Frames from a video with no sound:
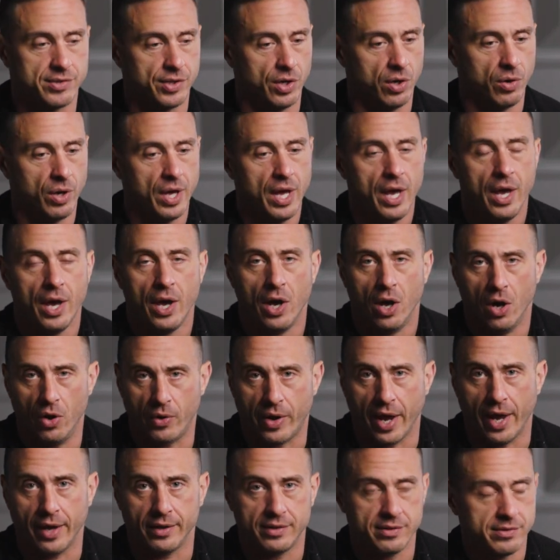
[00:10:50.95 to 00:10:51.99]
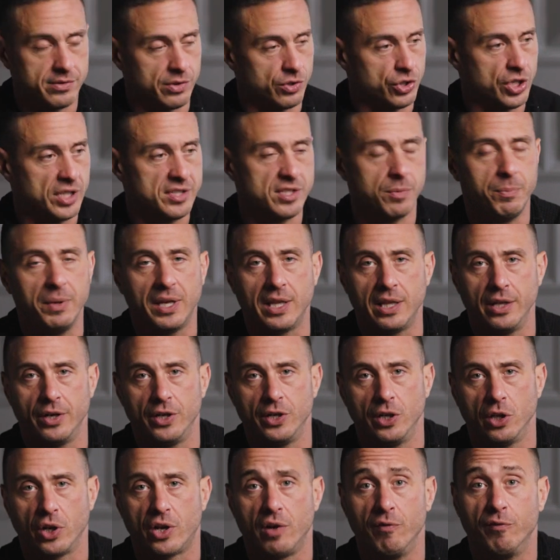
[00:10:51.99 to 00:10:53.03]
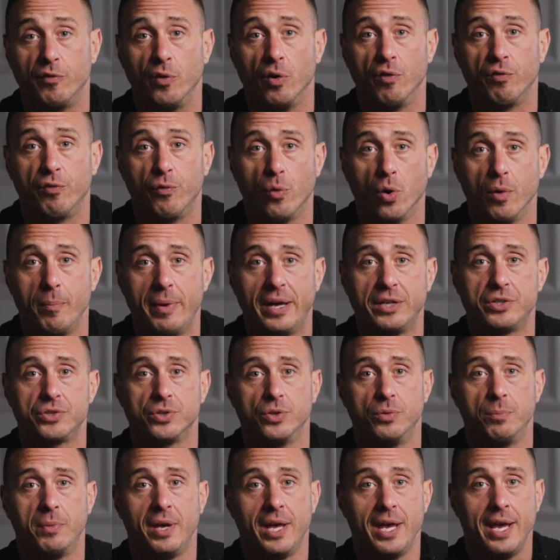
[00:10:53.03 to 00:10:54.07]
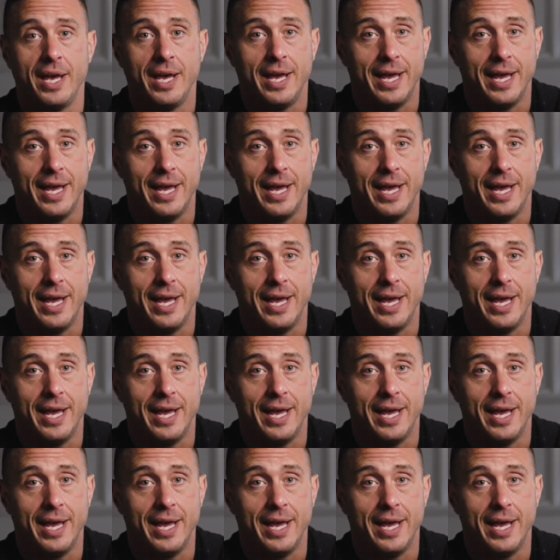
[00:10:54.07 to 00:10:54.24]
So, okay, so just to be clear, you're looking for a 4-bedroom,